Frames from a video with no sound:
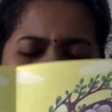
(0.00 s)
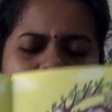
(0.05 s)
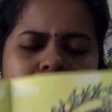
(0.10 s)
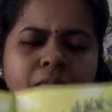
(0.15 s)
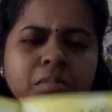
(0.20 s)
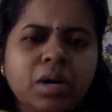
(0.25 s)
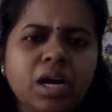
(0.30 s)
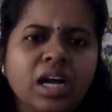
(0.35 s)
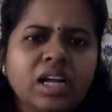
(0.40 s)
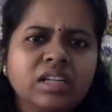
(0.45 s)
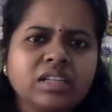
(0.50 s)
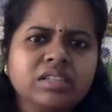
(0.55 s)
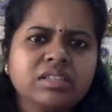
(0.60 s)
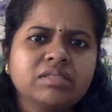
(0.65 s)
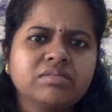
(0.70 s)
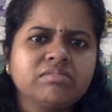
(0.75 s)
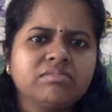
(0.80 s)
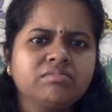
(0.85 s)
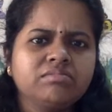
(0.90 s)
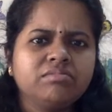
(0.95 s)
but
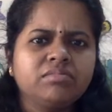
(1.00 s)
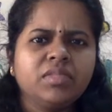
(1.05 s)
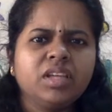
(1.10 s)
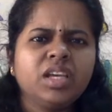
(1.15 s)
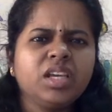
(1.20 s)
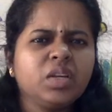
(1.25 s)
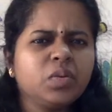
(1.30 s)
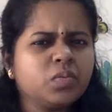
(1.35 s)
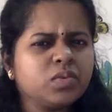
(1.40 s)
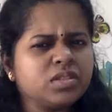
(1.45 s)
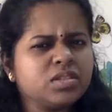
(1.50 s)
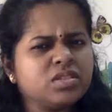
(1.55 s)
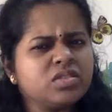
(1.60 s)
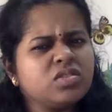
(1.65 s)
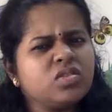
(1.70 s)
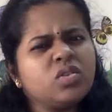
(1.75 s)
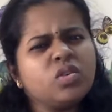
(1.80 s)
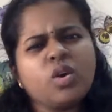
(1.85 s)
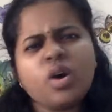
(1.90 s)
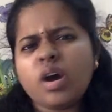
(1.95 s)
it was
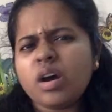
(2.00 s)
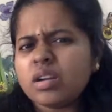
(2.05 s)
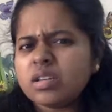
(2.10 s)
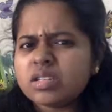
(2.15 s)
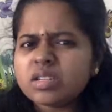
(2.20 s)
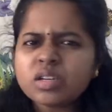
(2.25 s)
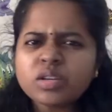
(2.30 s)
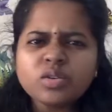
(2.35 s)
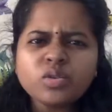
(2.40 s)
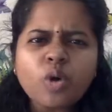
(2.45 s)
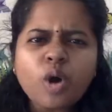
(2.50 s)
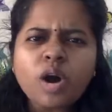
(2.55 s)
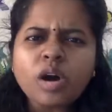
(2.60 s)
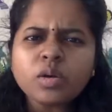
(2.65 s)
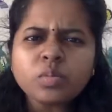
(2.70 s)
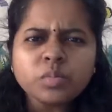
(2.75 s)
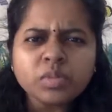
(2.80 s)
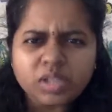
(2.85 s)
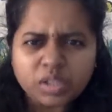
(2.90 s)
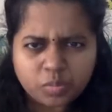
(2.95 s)
not a
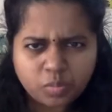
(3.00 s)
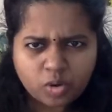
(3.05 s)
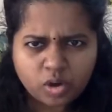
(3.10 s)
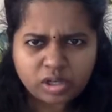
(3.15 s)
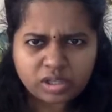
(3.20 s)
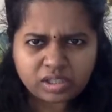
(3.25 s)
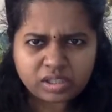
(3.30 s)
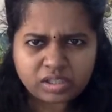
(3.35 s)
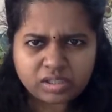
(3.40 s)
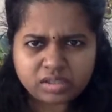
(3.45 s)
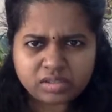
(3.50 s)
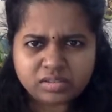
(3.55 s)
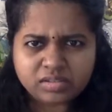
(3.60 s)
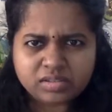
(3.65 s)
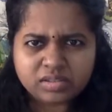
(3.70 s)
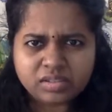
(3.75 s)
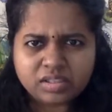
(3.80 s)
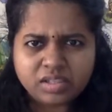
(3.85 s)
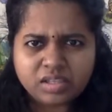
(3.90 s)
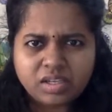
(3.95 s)
normal morning.
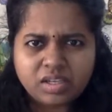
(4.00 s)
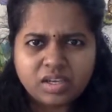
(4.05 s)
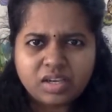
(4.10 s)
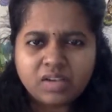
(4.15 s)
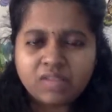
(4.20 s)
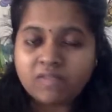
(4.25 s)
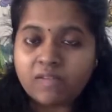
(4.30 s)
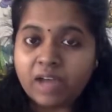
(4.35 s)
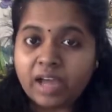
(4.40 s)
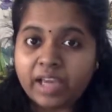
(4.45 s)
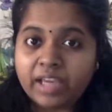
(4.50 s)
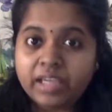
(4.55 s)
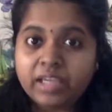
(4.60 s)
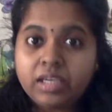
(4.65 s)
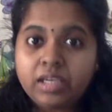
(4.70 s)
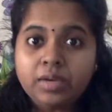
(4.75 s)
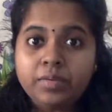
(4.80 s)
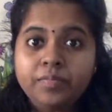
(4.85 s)
Why?